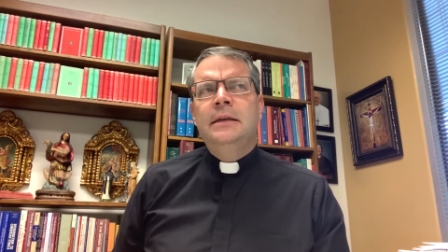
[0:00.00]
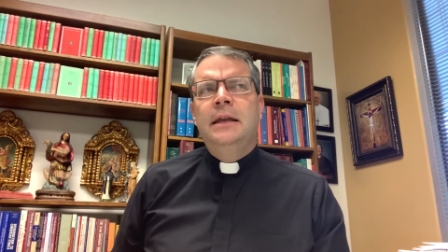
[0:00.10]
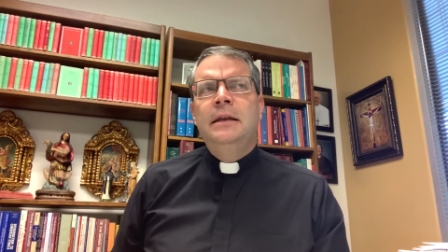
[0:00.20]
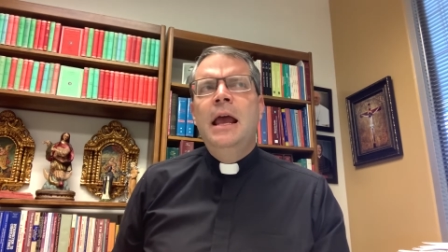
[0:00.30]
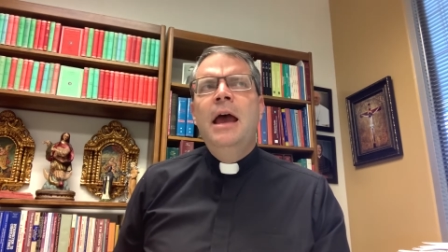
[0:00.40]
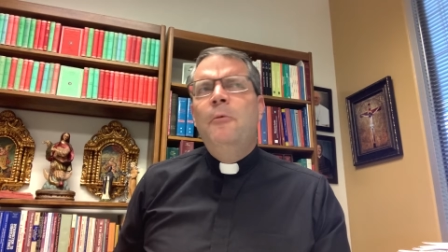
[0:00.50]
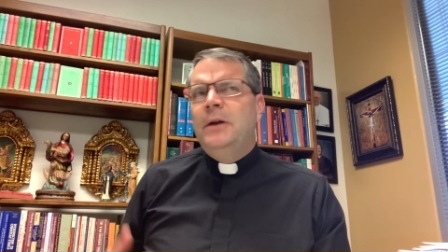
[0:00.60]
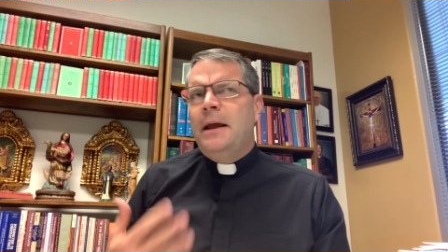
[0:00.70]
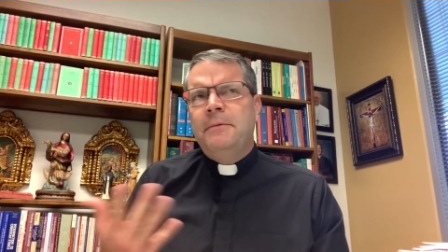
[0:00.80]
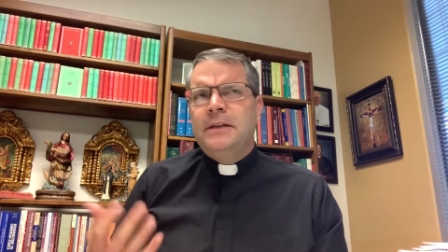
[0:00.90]
And one
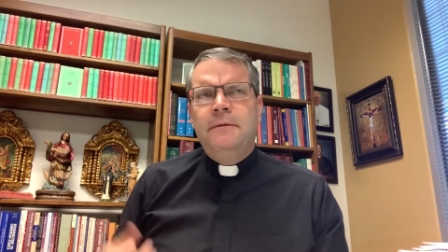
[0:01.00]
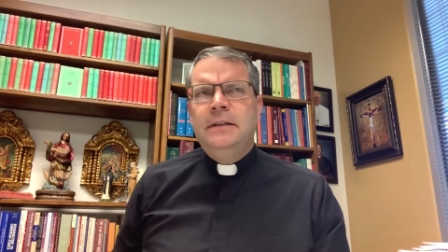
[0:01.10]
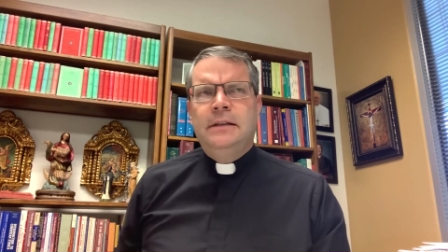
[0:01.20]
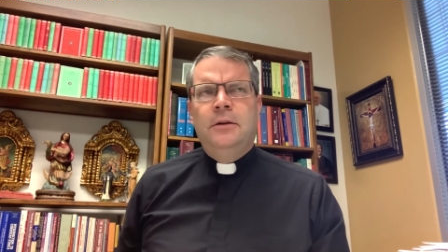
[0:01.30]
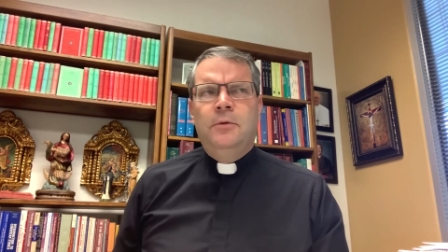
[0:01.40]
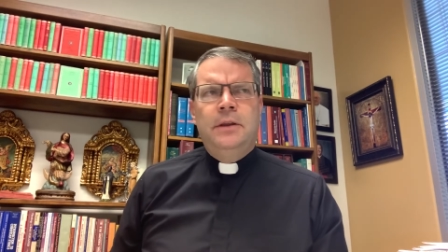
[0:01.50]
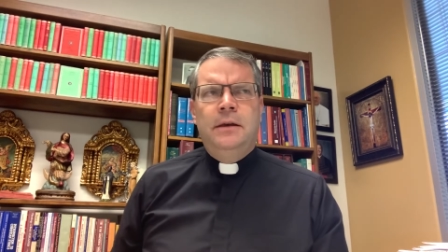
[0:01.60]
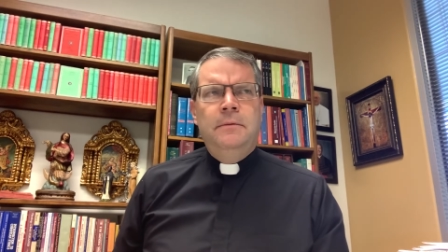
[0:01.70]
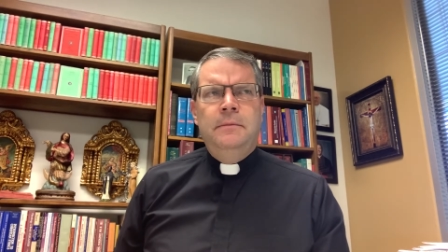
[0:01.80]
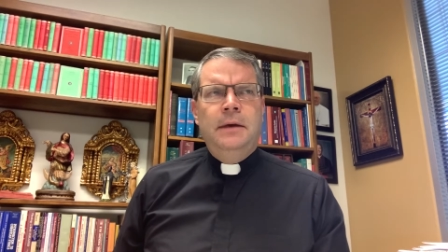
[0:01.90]
time I was having dinner with
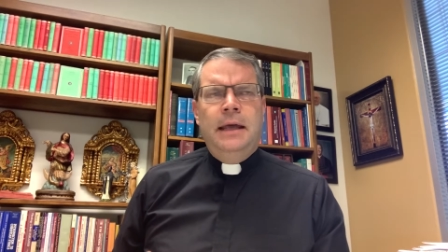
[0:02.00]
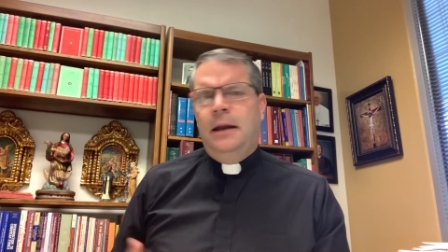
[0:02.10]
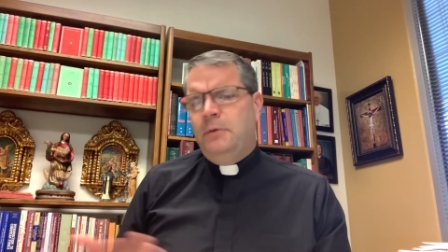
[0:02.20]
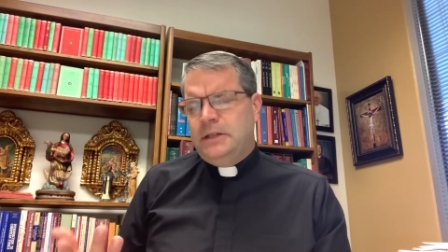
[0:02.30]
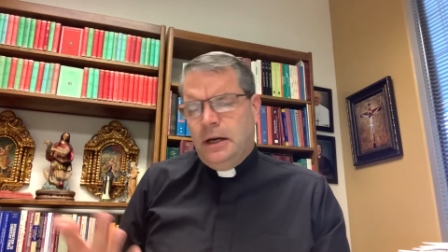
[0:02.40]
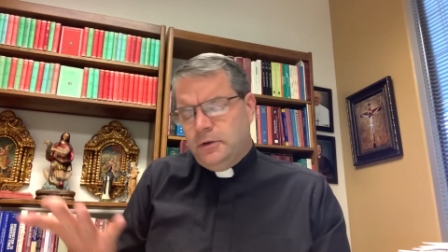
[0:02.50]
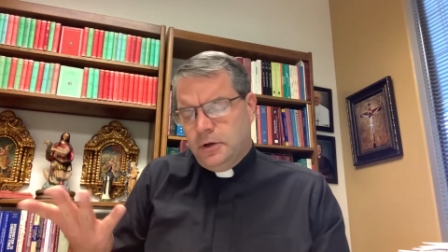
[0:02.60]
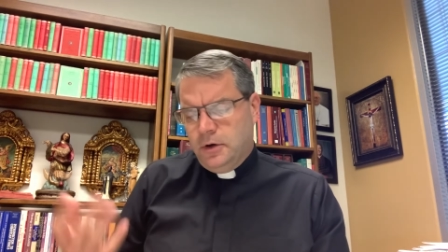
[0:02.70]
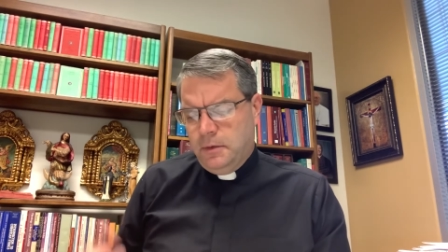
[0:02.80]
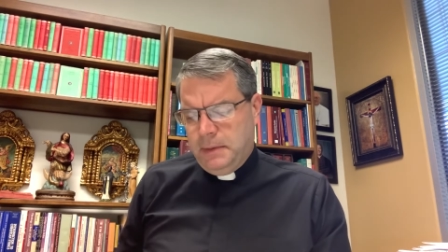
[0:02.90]
him, and I reached out to
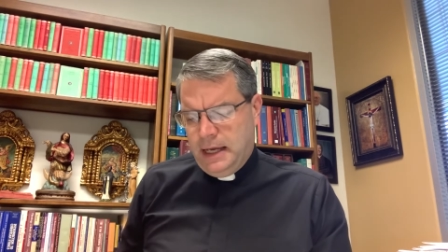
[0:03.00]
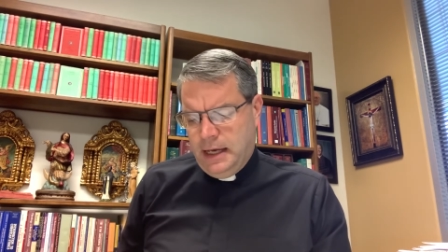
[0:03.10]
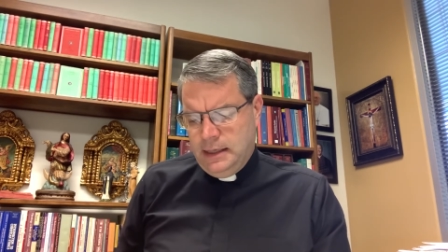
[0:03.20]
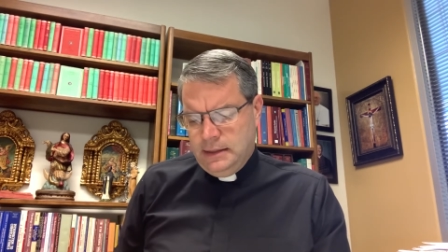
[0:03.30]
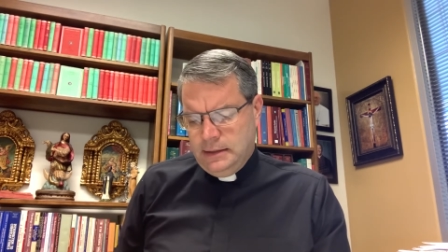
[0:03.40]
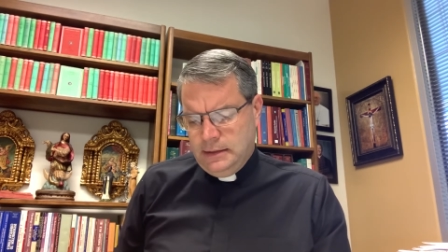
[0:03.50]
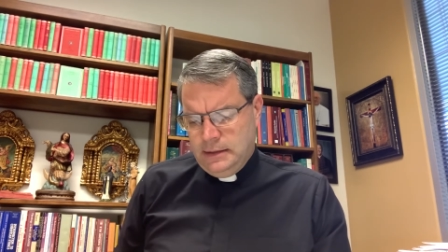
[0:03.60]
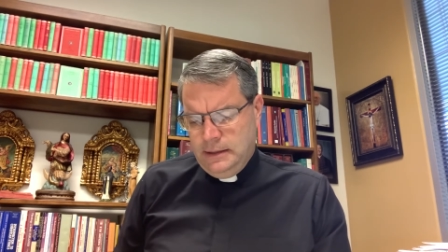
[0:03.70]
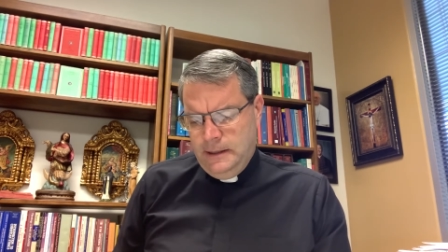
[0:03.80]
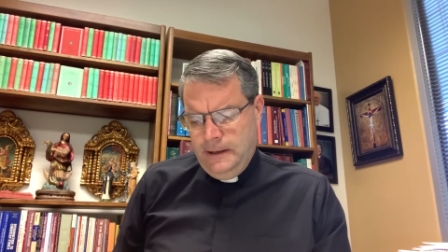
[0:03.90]
her because
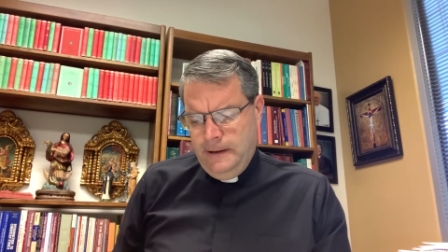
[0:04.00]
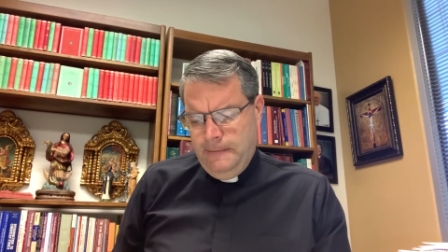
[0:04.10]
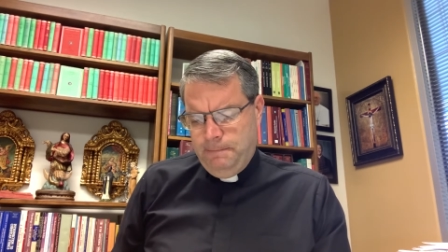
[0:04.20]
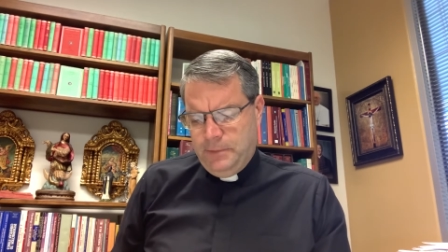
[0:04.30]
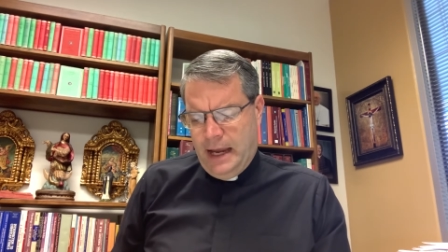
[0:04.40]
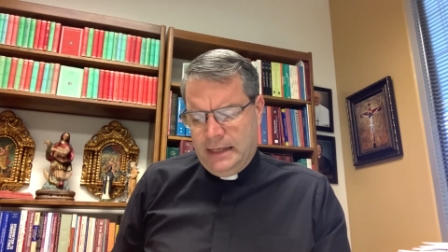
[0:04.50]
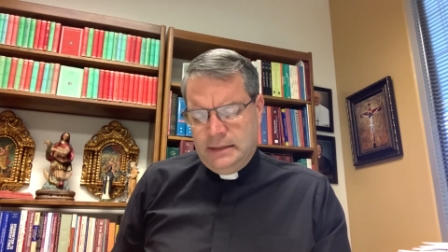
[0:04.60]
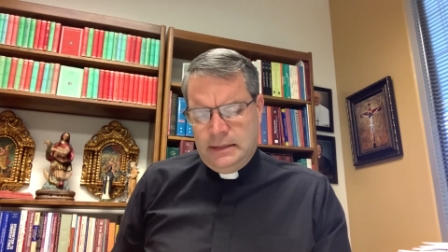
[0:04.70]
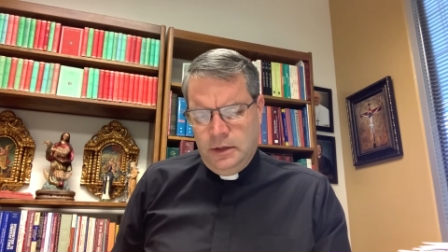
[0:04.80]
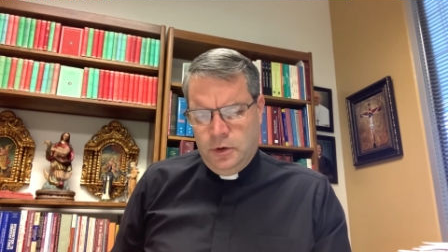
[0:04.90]
I hadn't
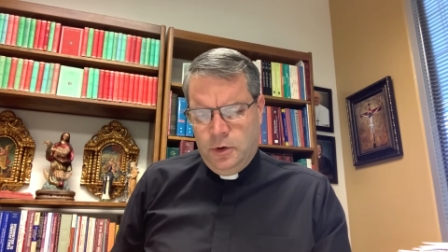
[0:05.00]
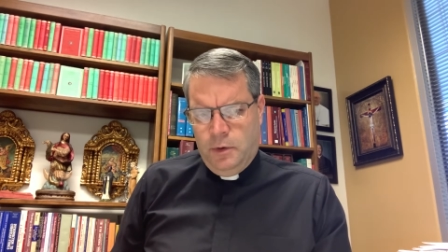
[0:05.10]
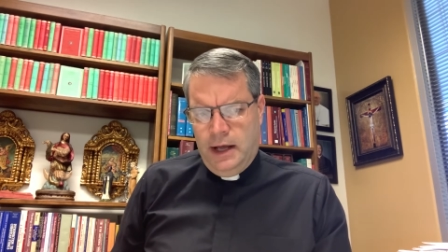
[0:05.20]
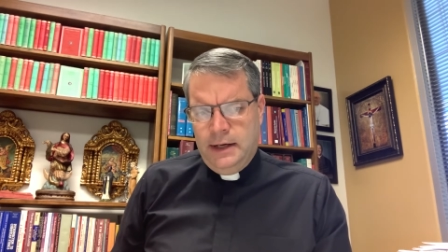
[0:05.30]
seen her in a while.